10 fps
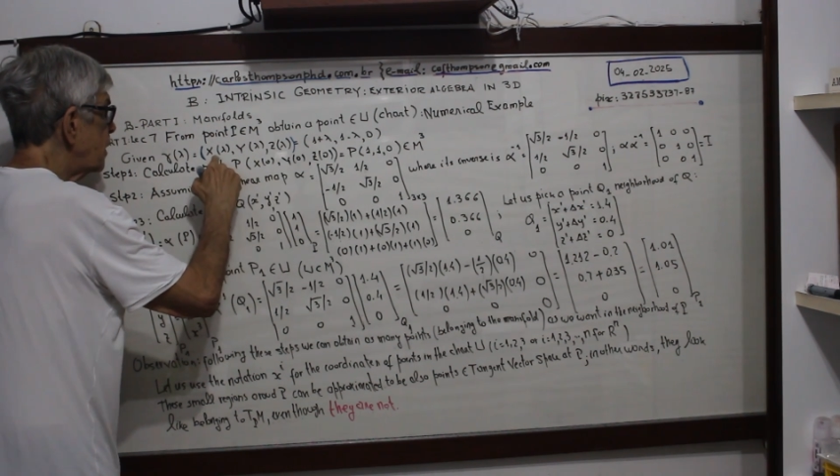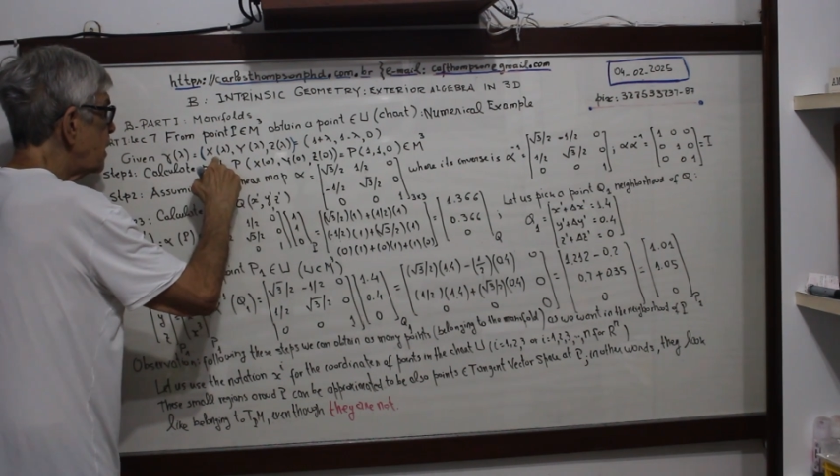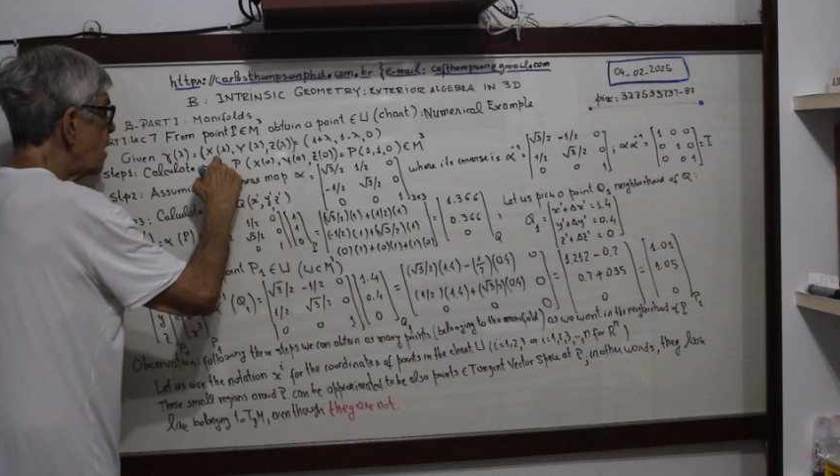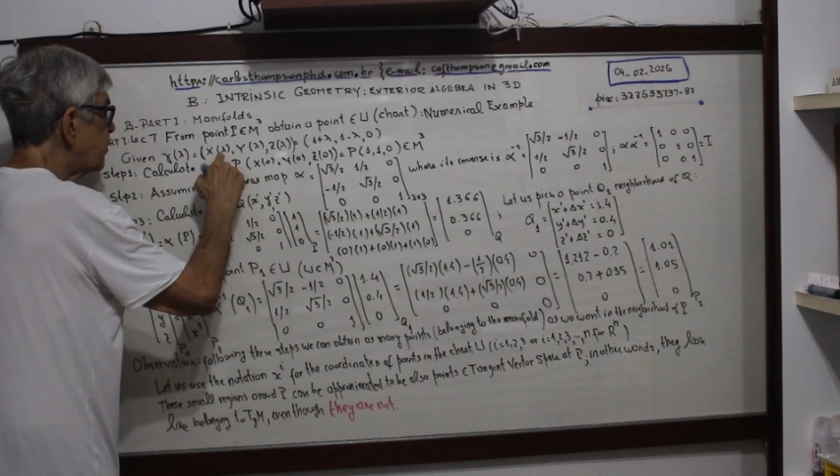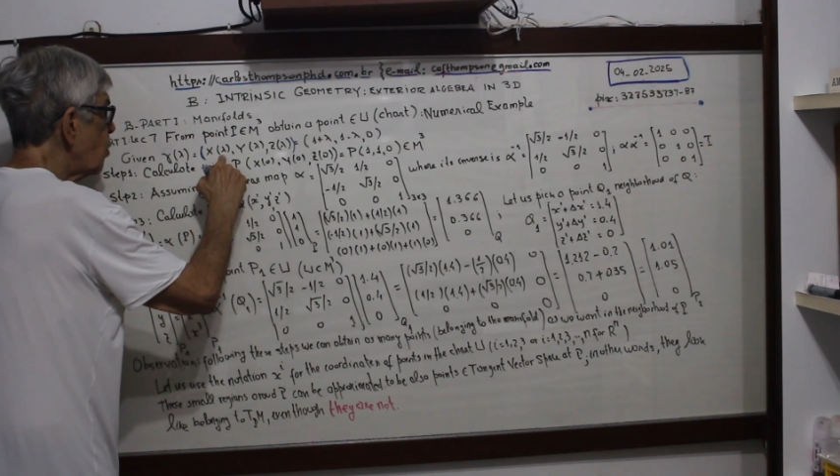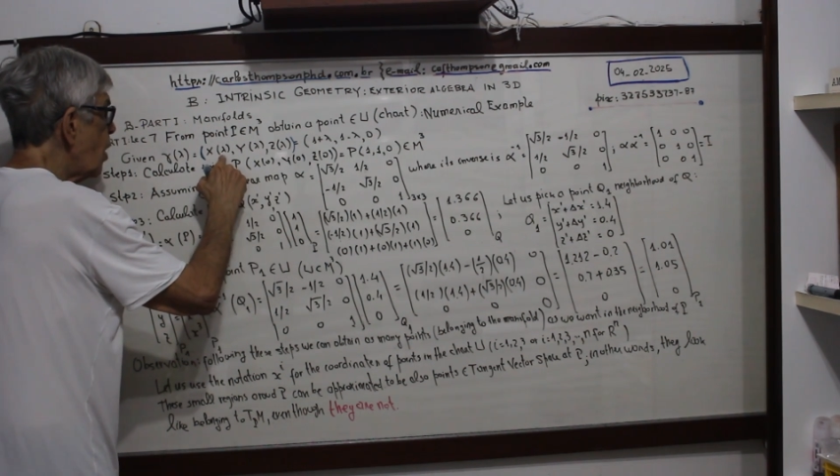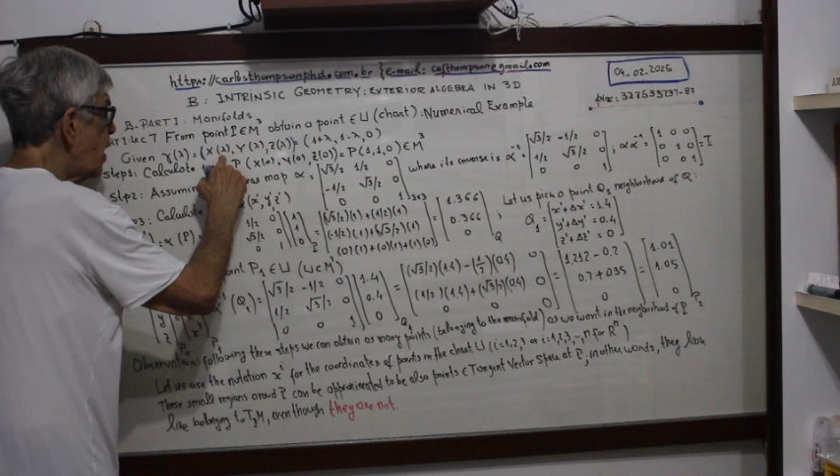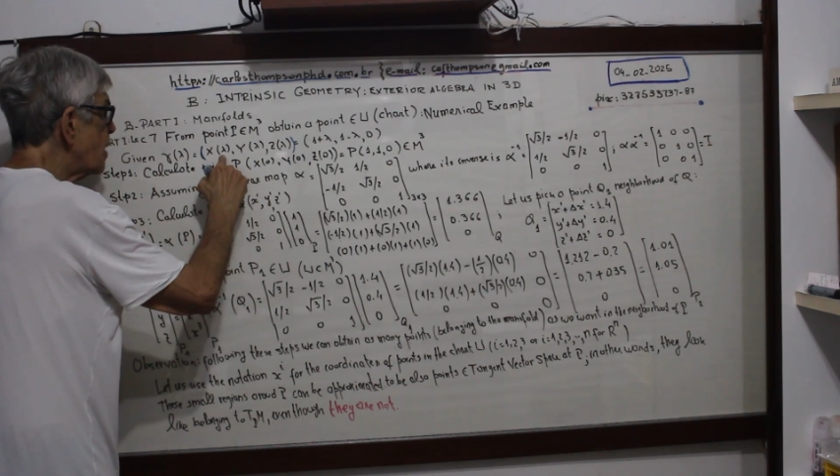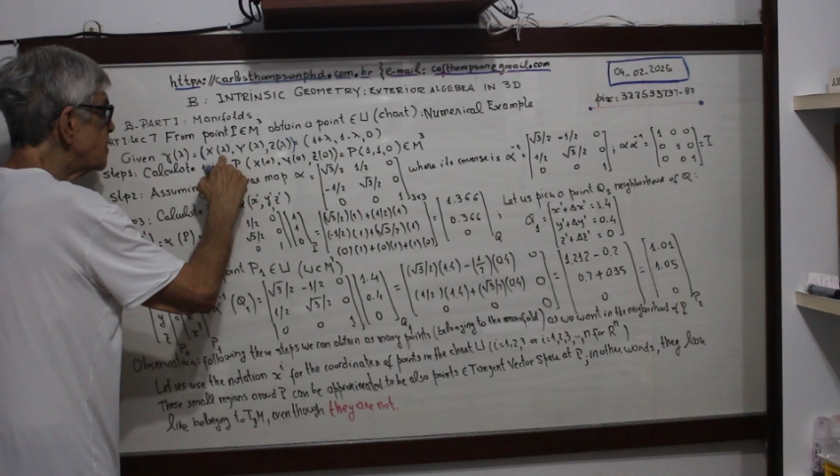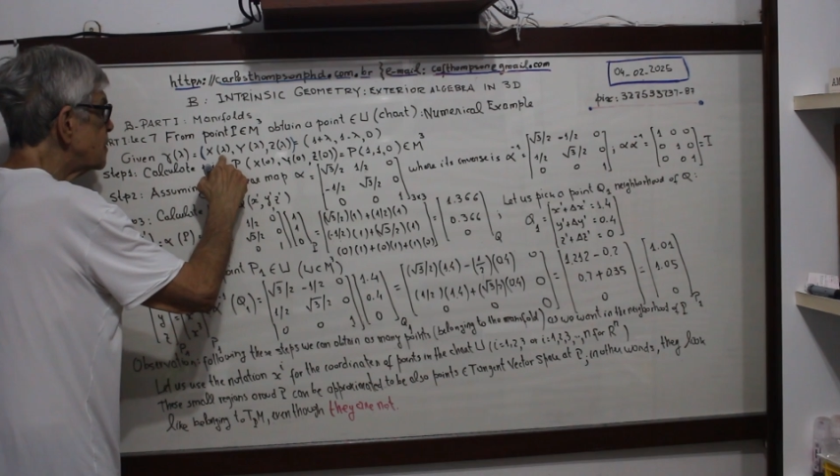Capital
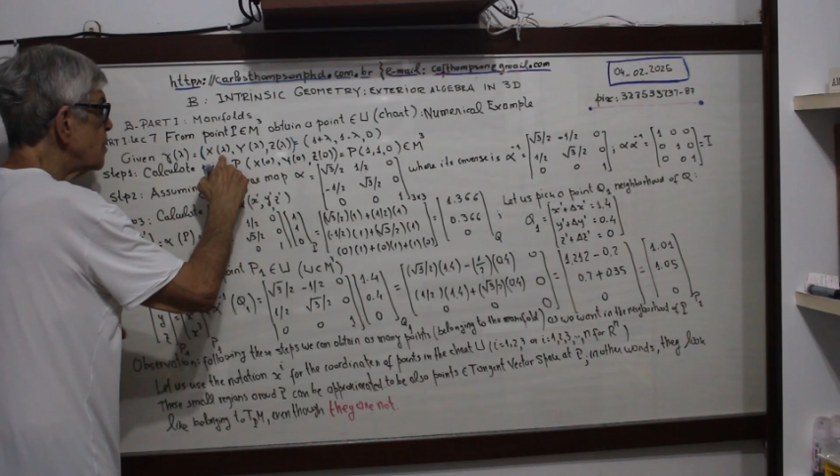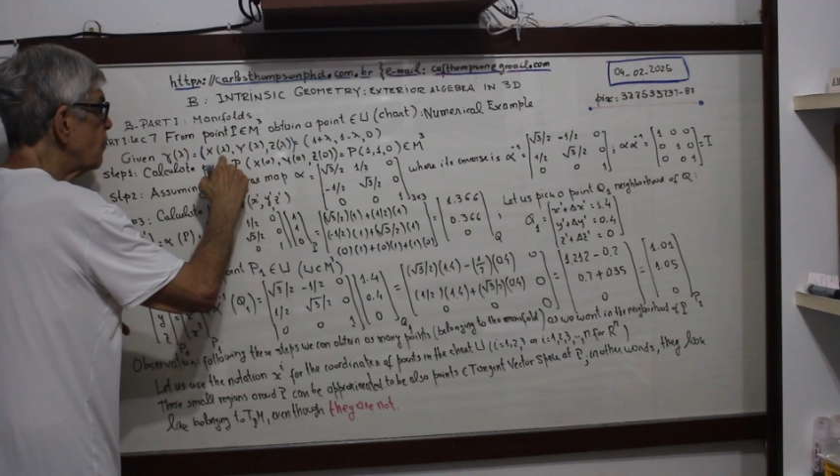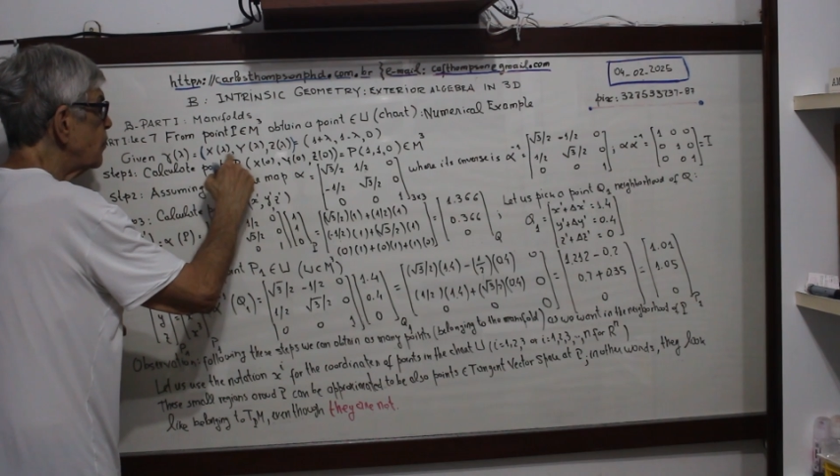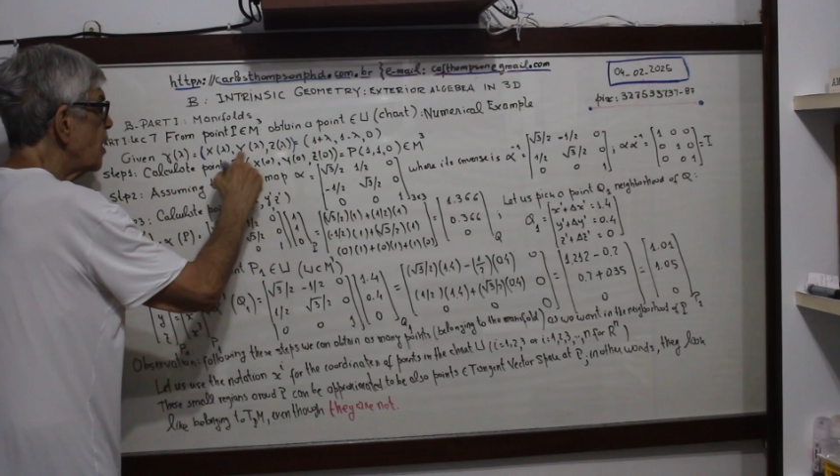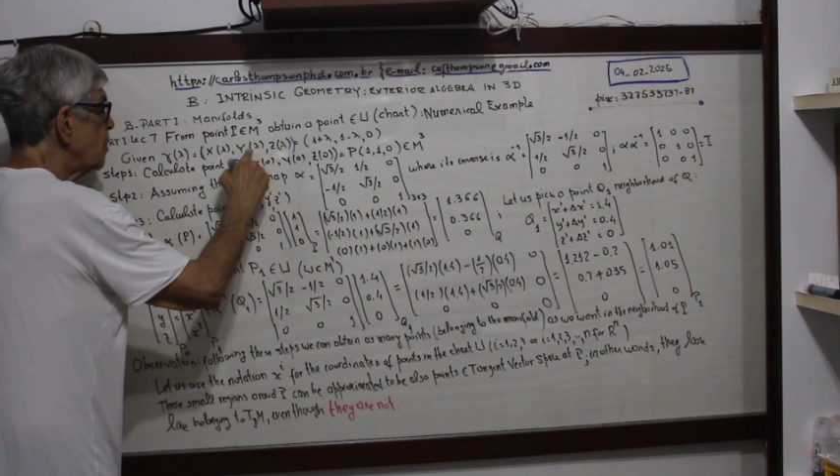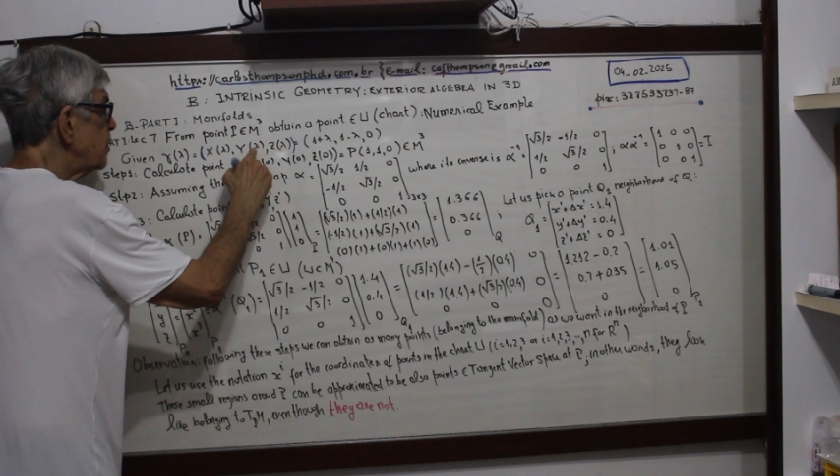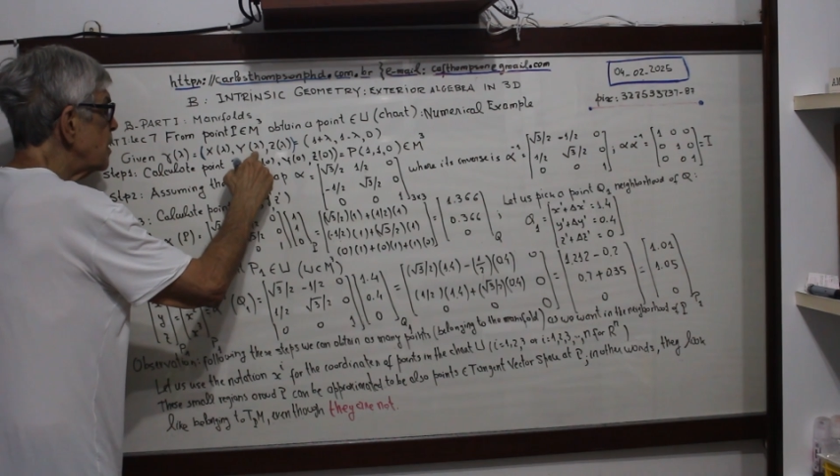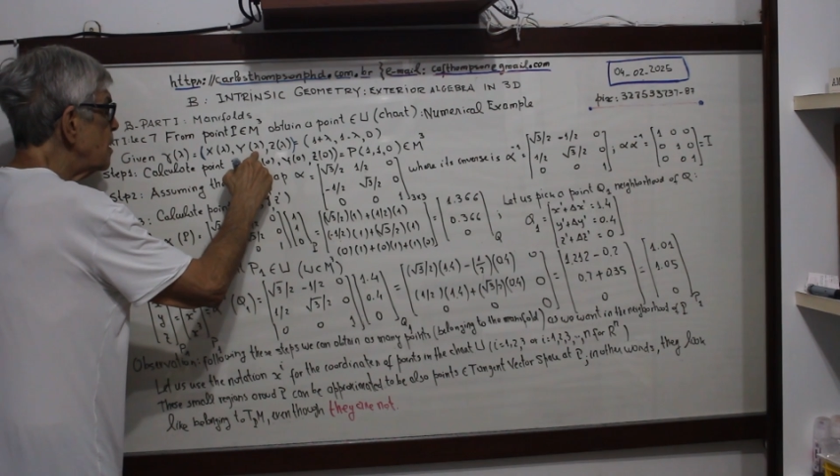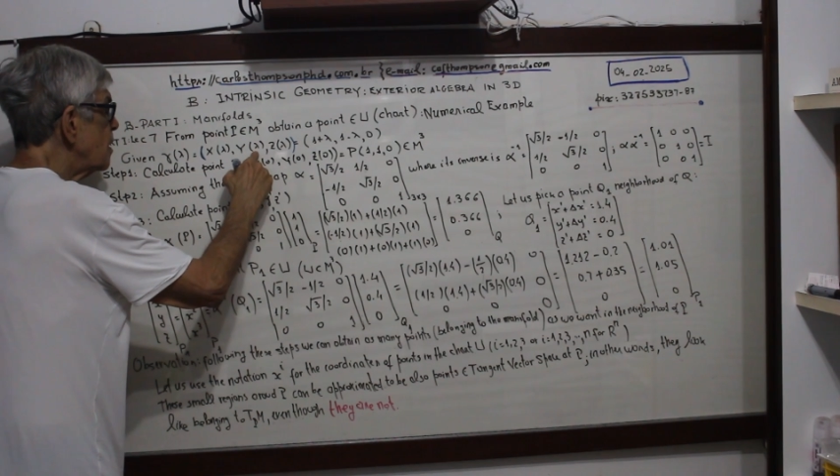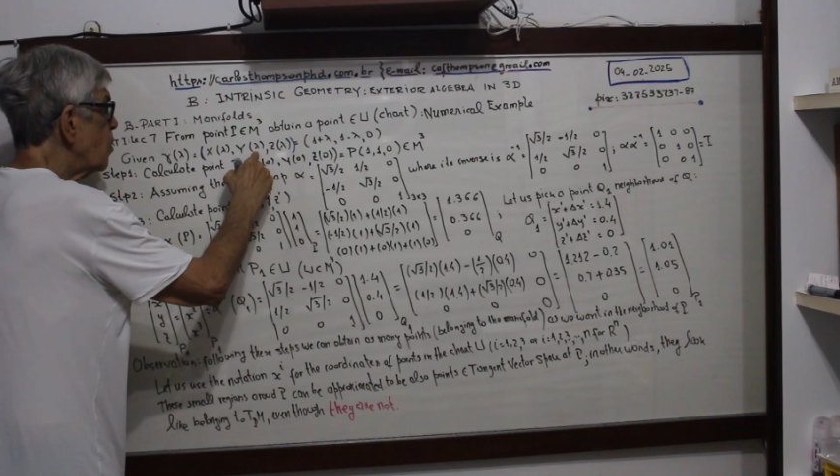X of
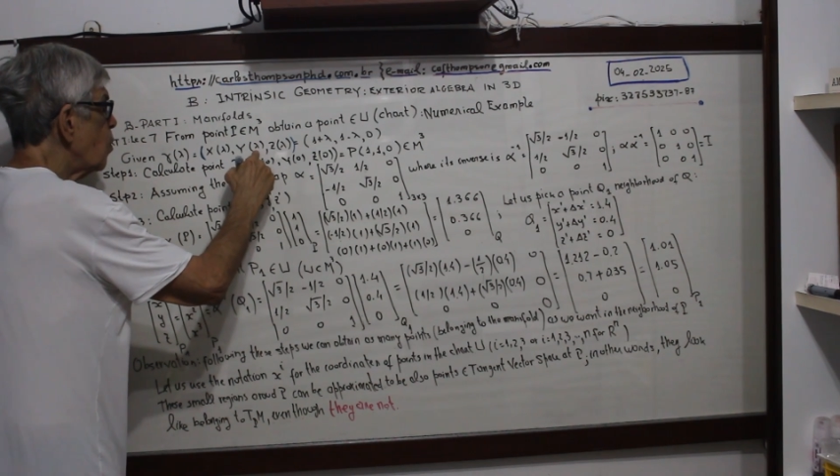lambda,